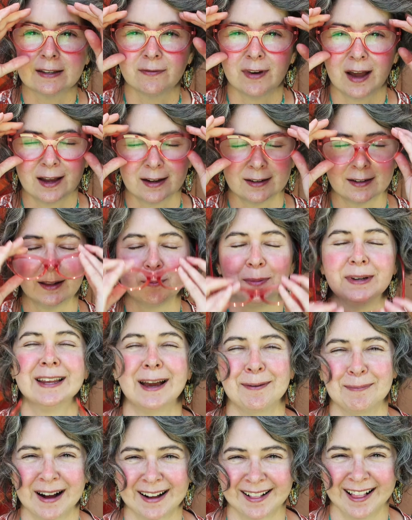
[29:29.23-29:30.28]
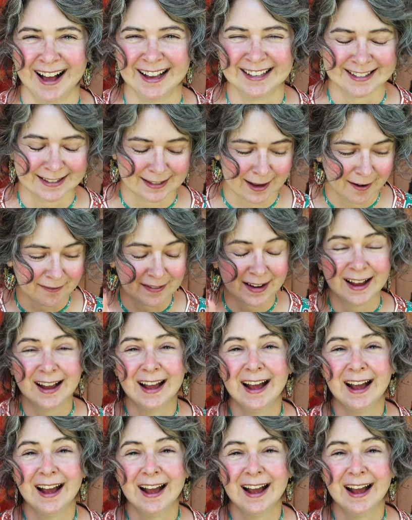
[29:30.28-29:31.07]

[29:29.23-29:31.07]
in fact, let me take my glasses off.